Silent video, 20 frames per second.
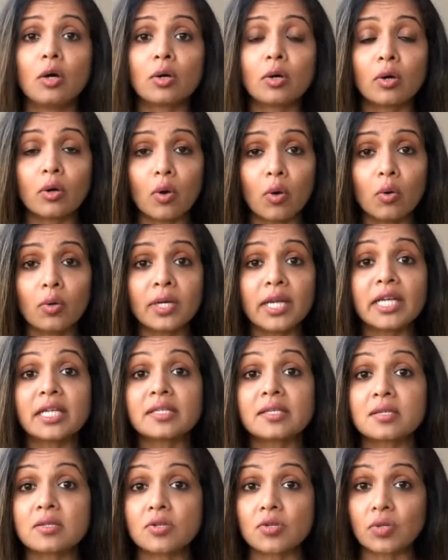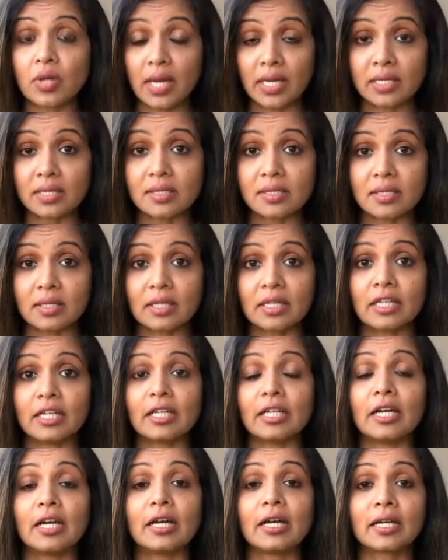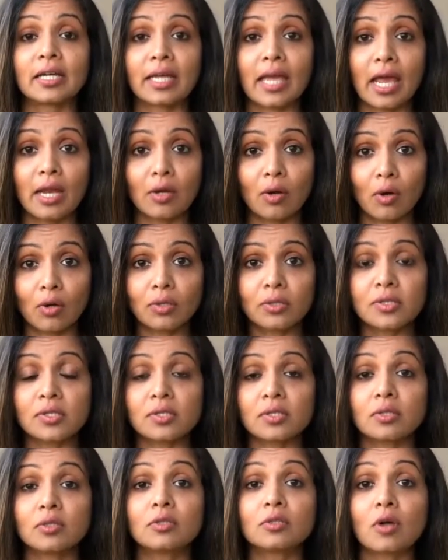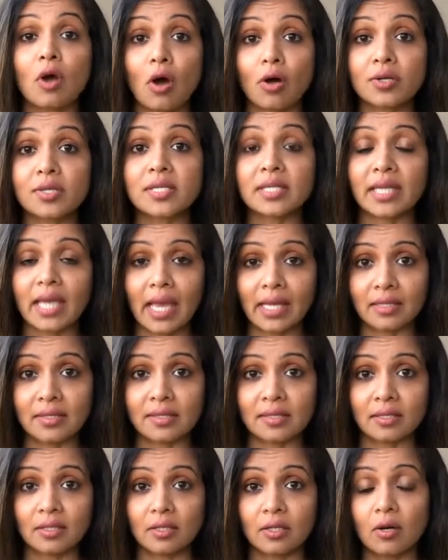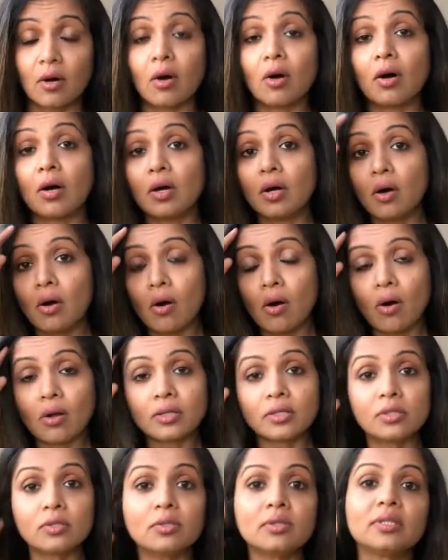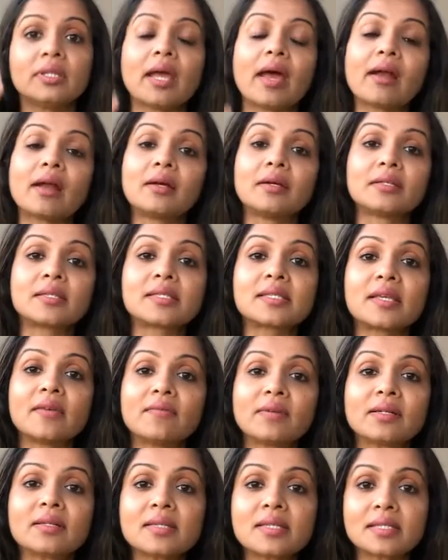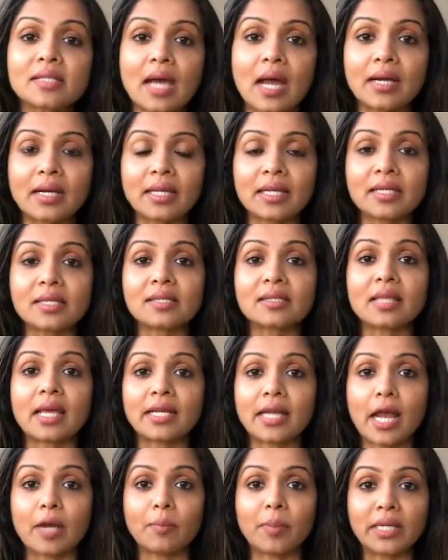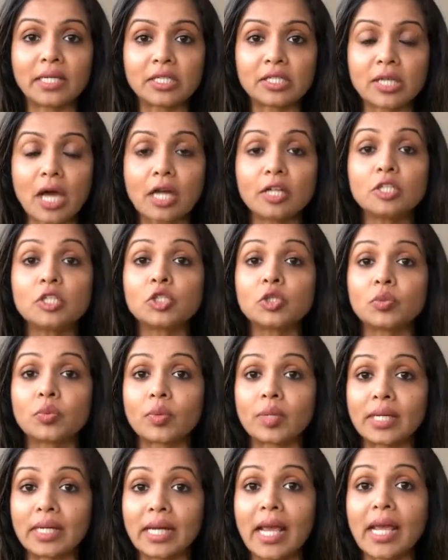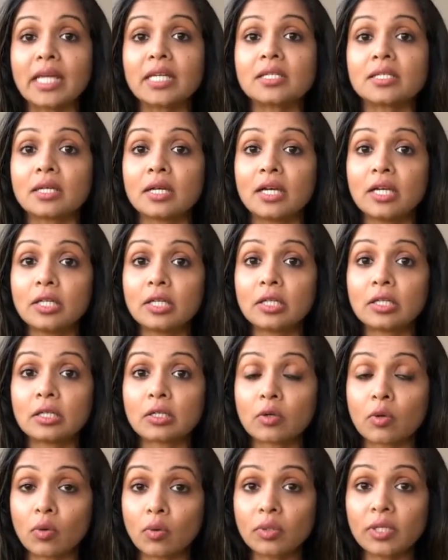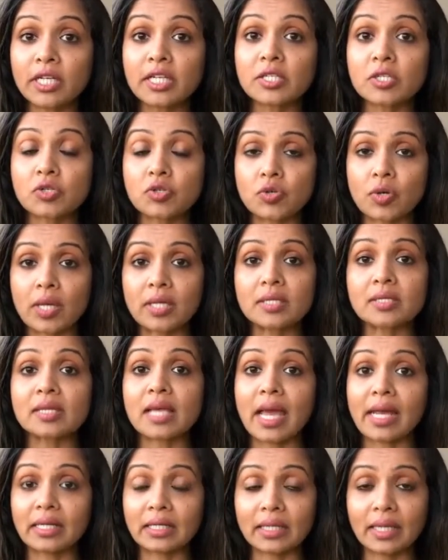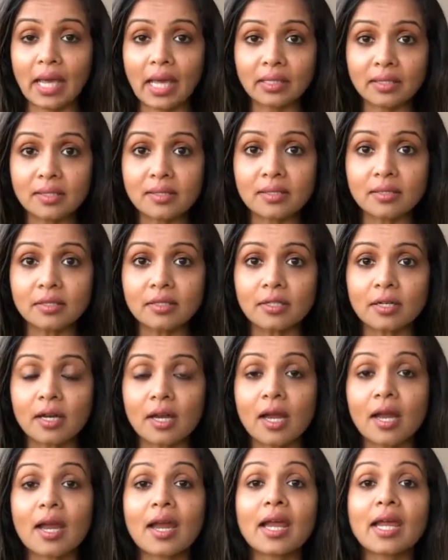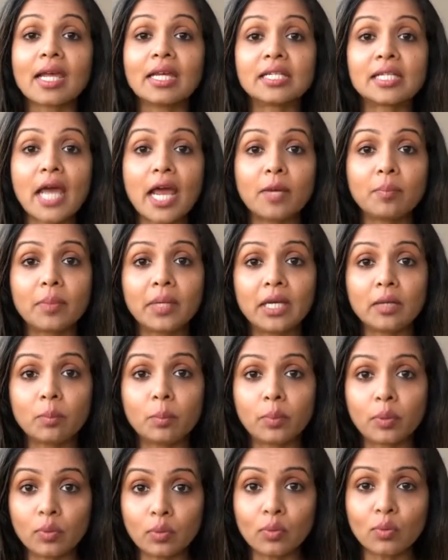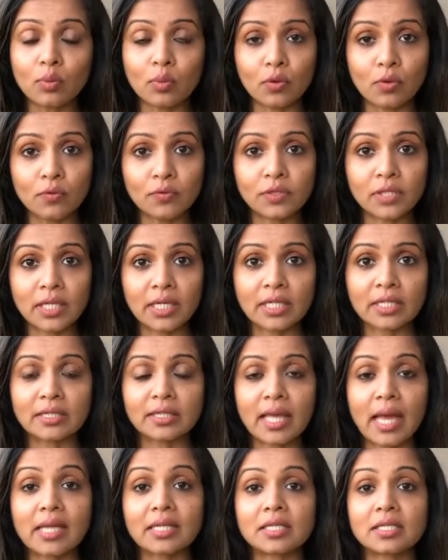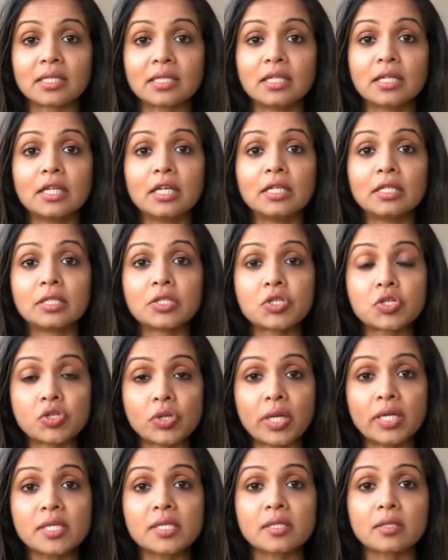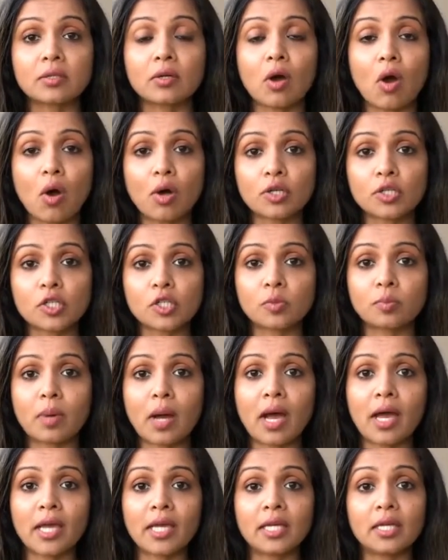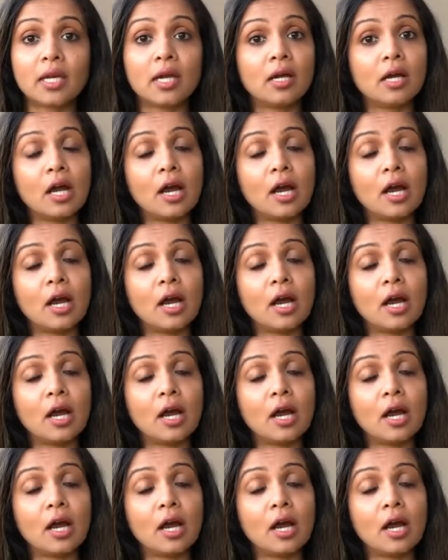Chronic stress can also cause cancer. Although there are several studies that had been done to relate chronic stress and cancer, it had been proved that stress caused by